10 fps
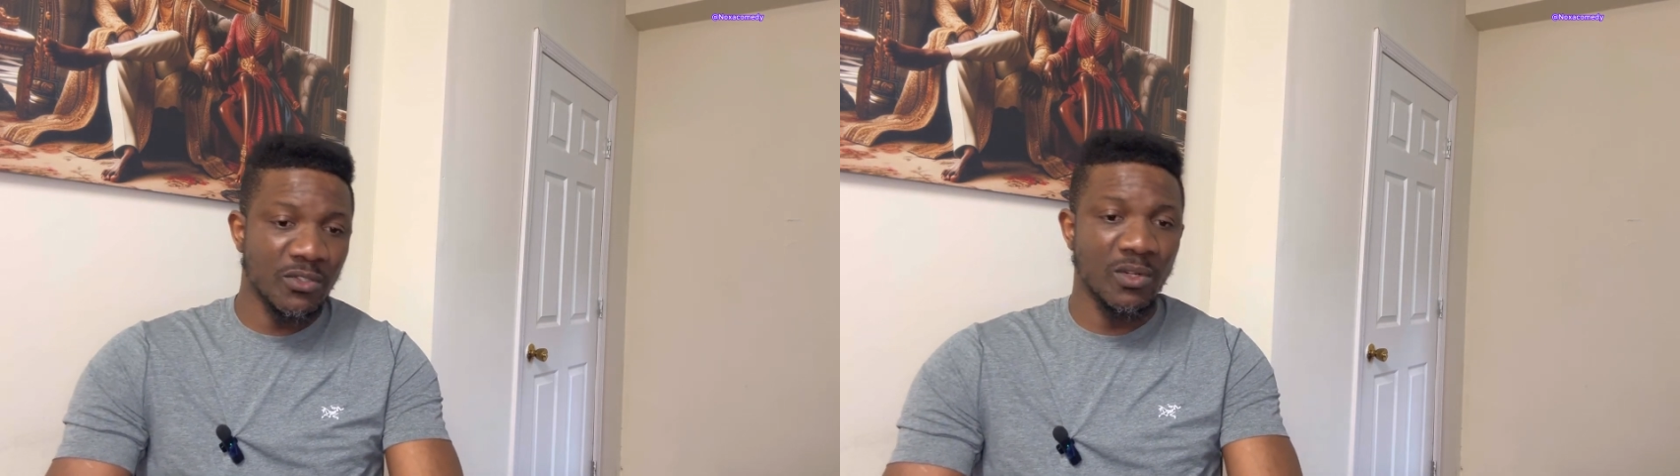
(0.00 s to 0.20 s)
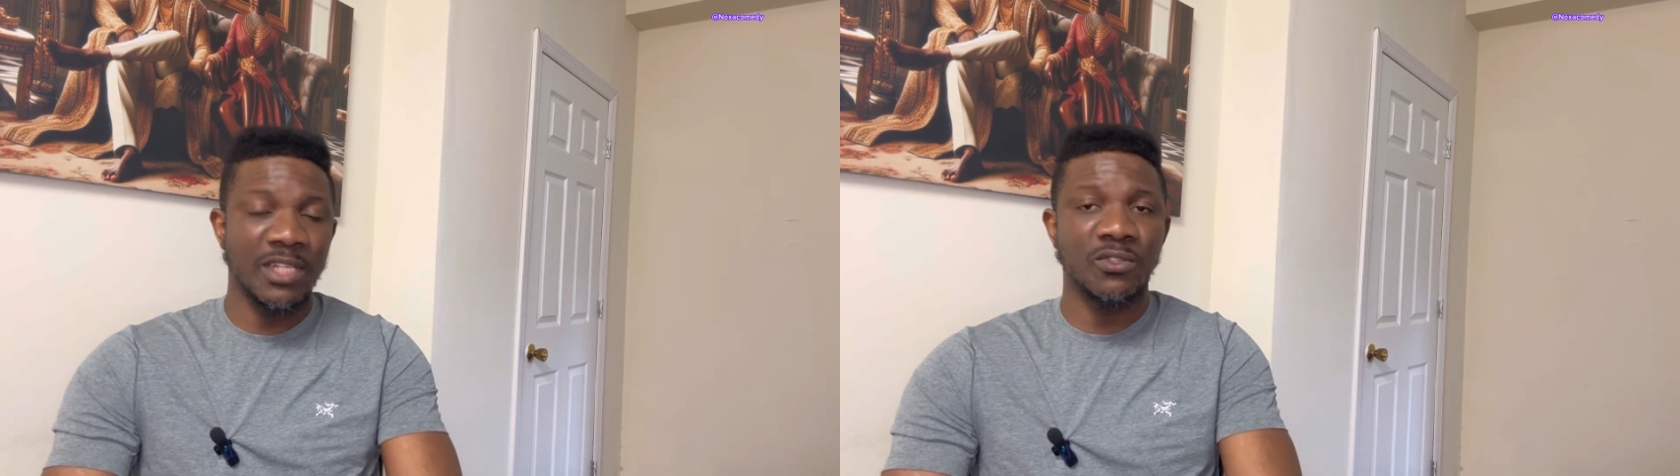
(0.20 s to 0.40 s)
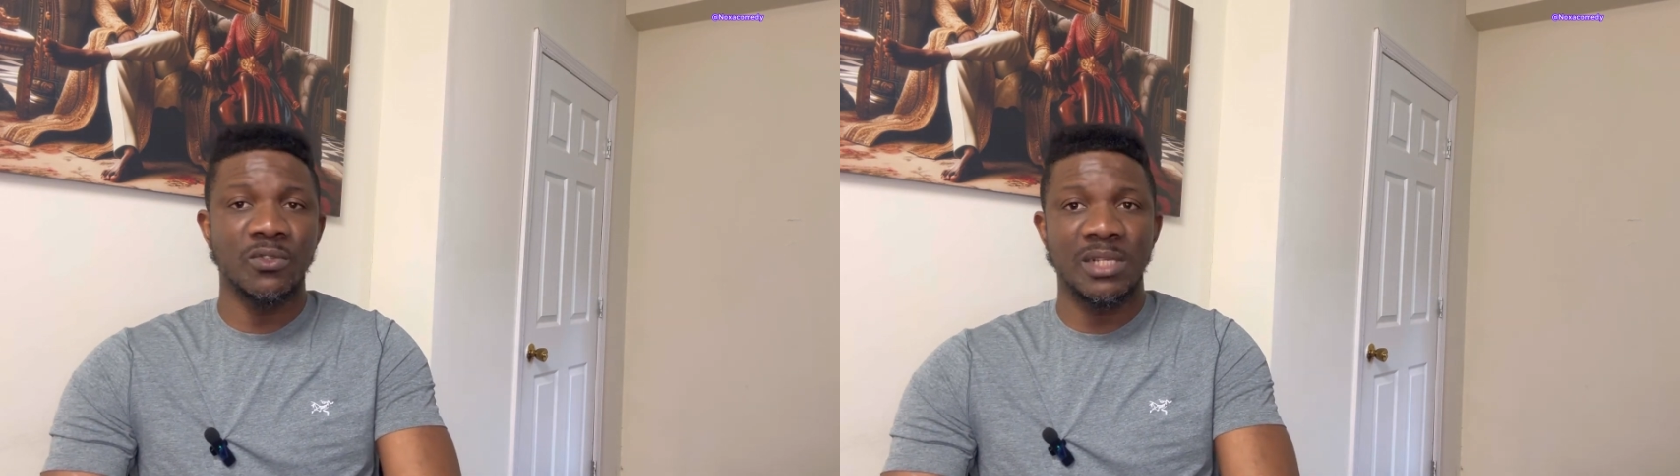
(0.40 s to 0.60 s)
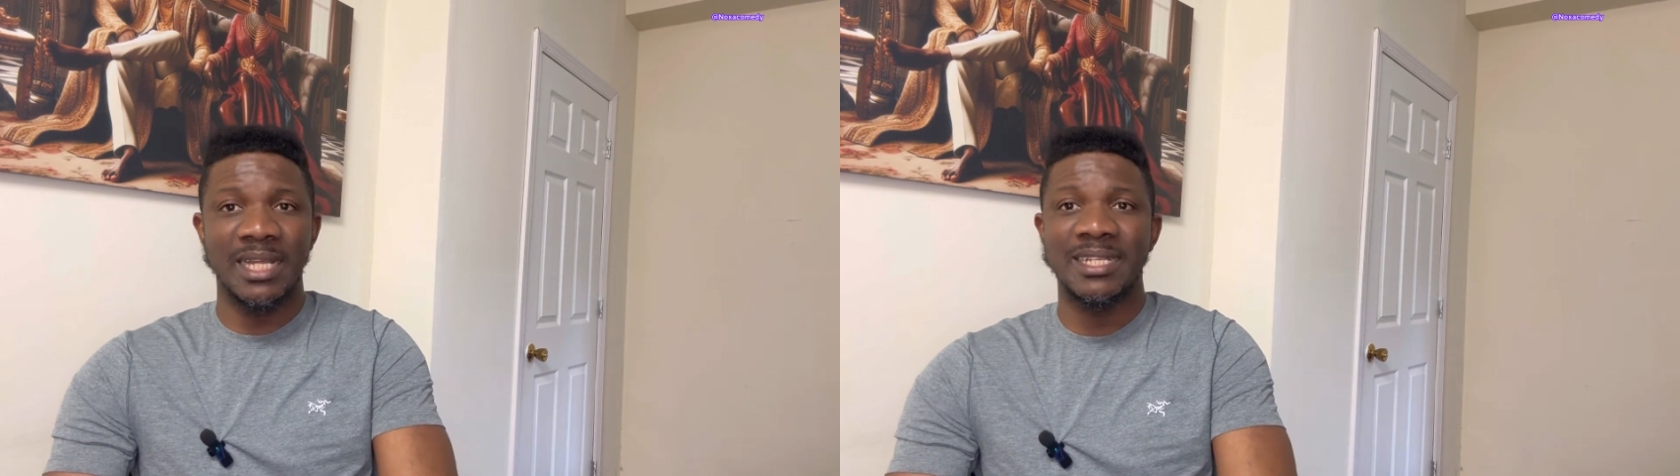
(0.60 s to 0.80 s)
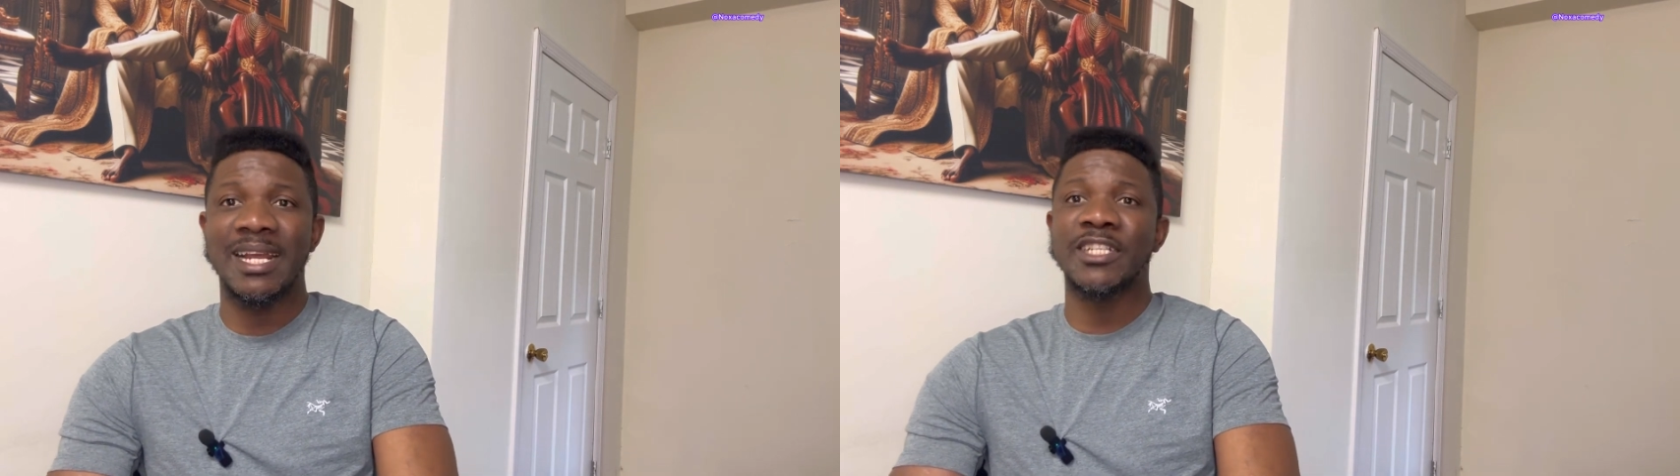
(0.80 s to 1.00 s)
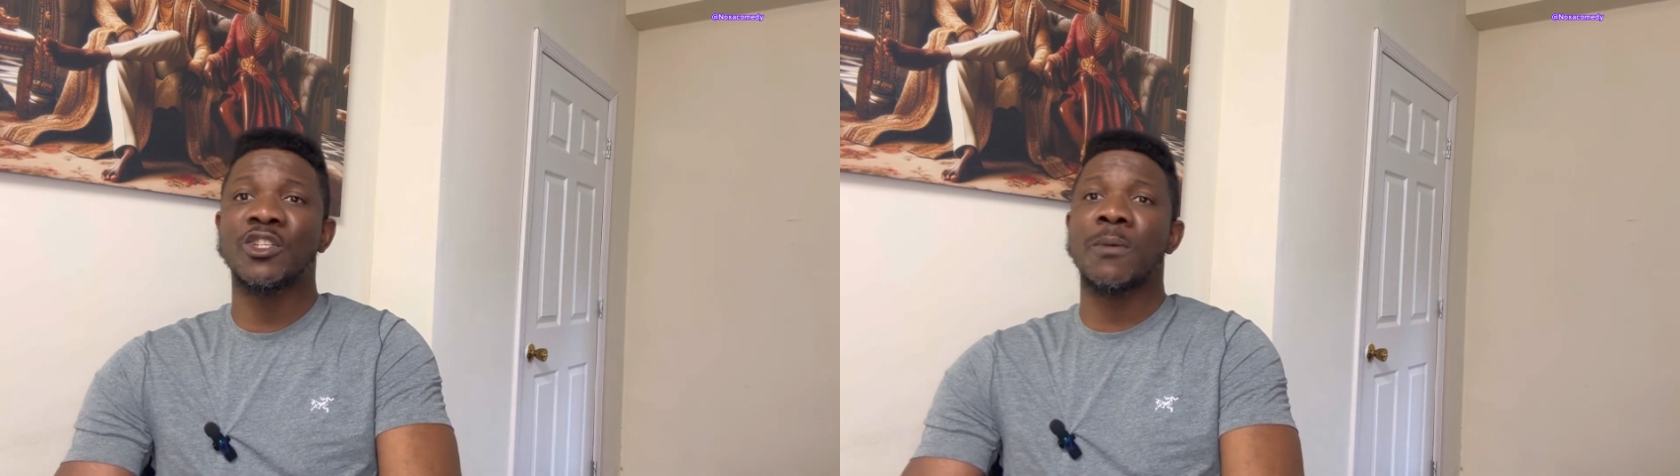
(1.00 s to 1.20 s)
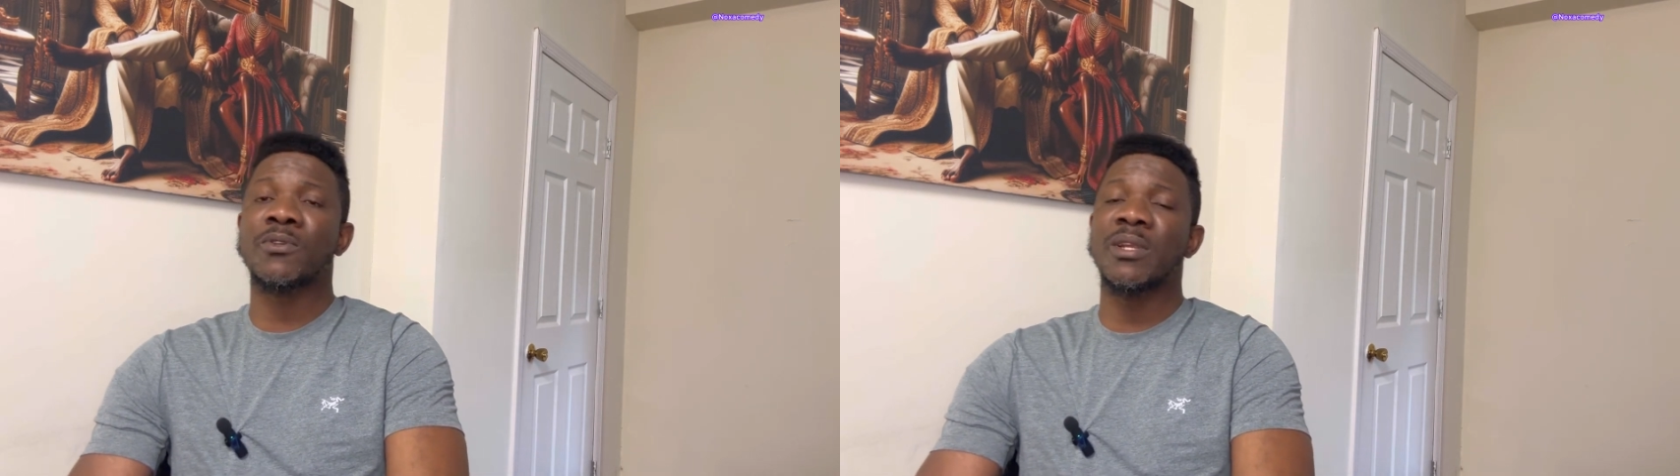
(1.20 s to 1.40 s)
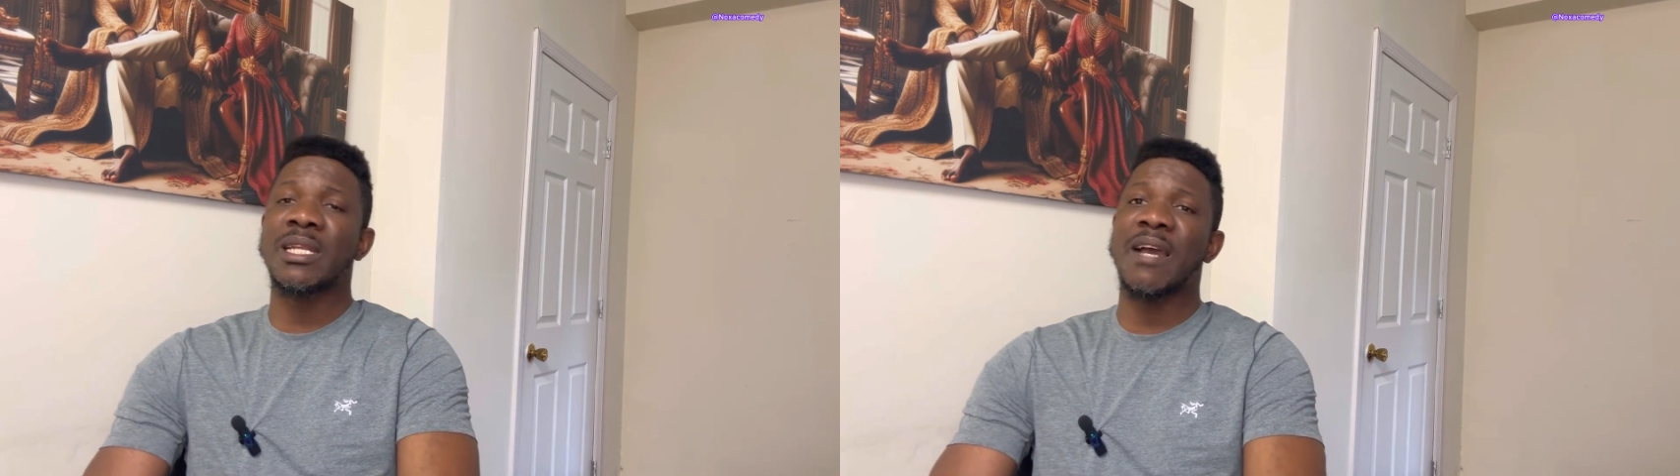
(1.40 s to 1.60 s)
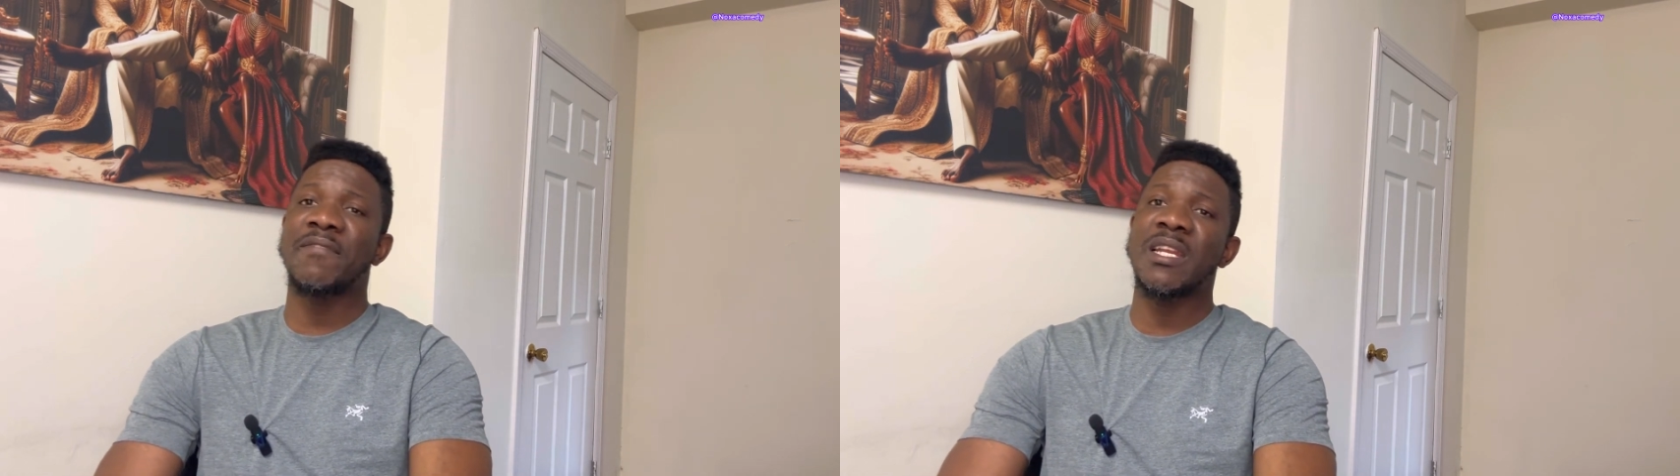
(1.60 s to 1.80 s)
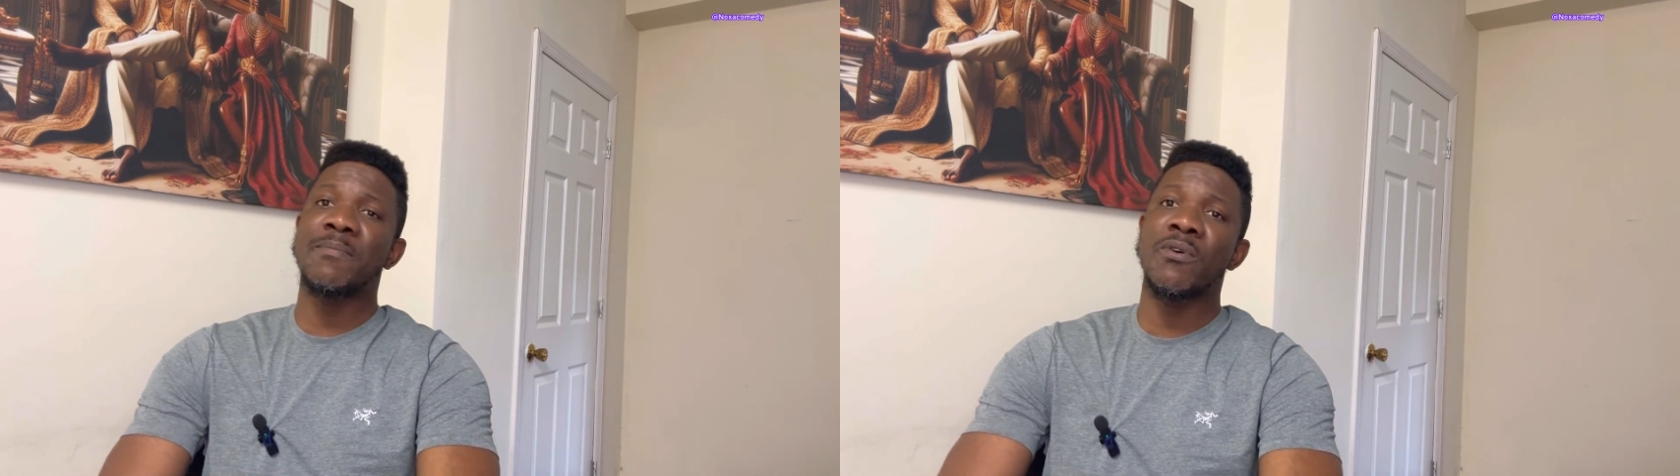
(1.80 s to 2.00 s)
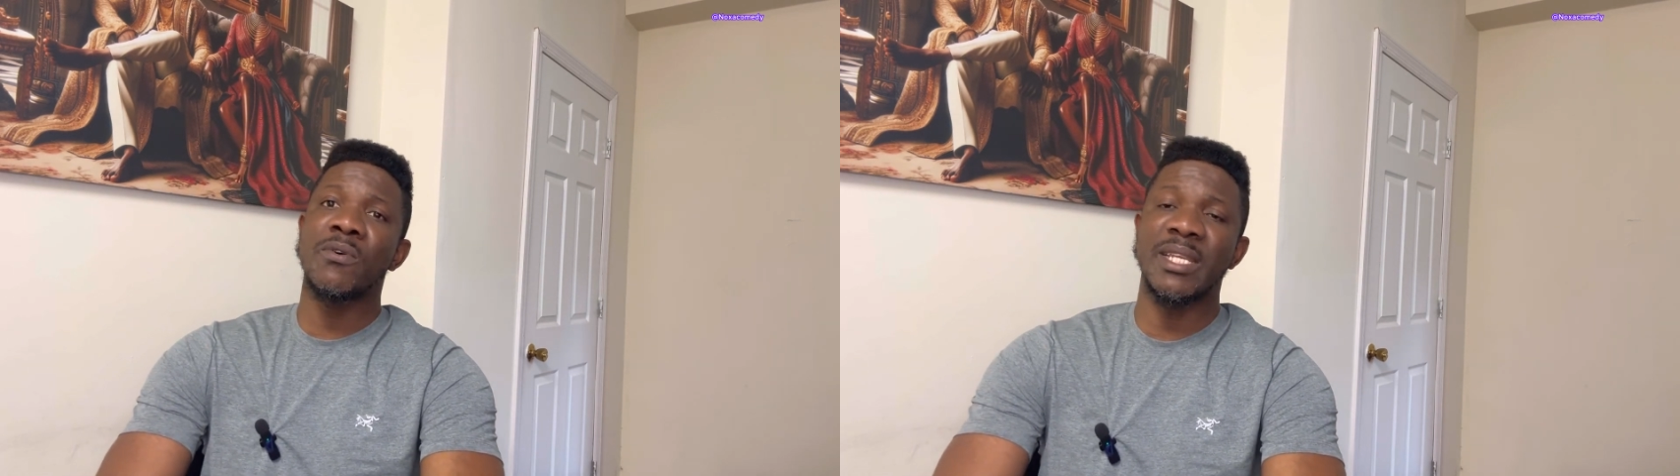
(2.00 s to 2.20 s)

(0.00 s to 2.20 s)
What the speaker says: to let you know that there are jobs currently available